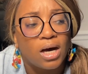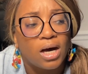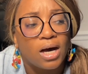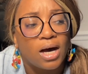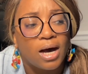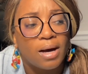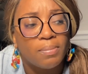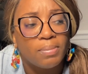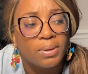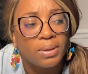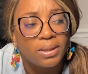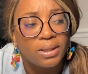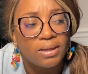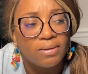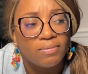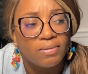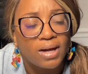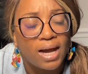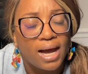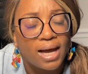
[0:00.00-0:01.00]
I
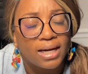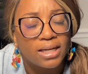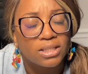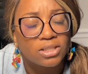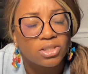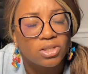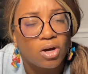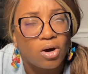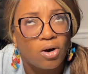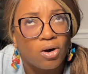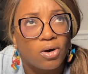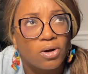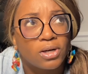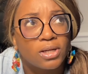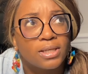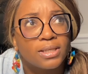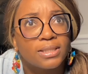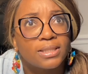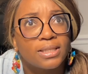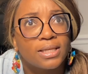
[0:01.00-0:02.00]
believe God has called
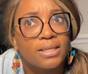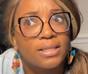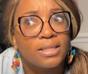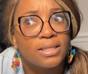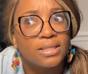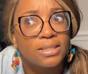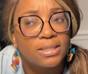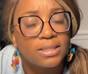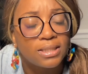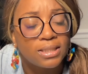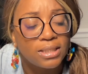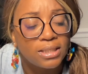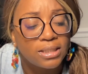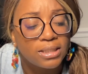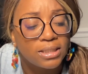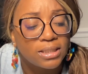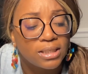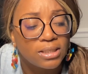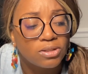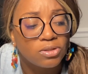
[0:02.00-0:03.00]
us in this
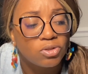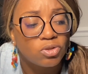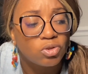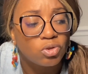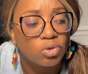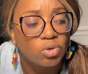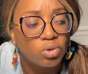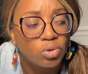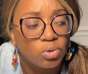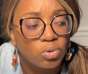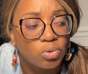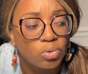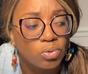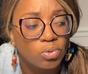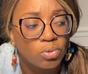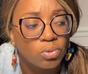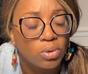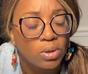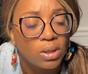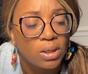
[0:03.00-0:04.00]
season
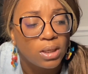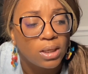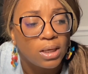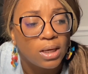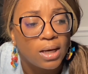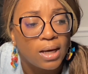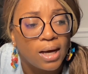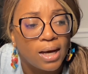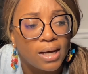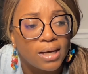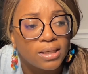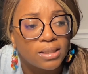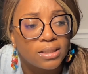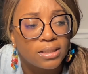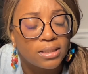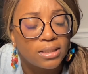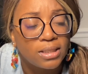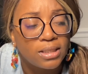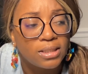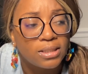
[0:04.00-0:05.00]
to a
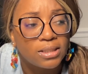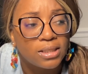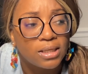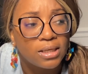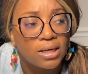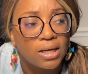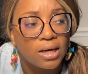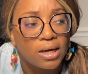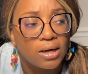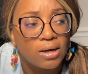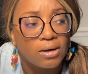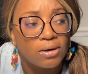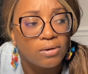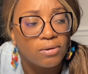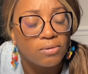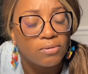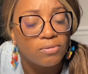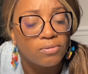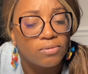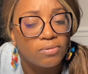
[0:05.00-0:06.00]
season
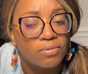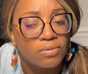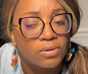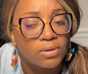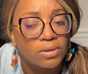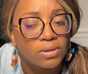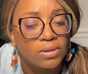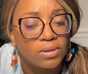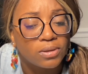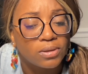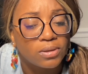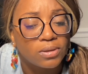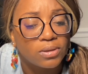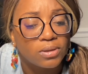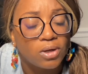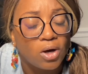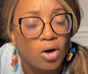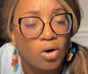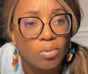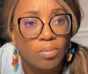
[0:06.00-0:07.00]
of
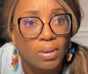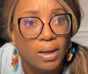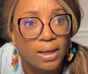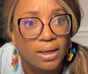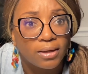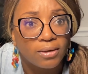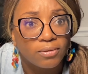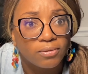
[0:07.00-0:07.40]
home life.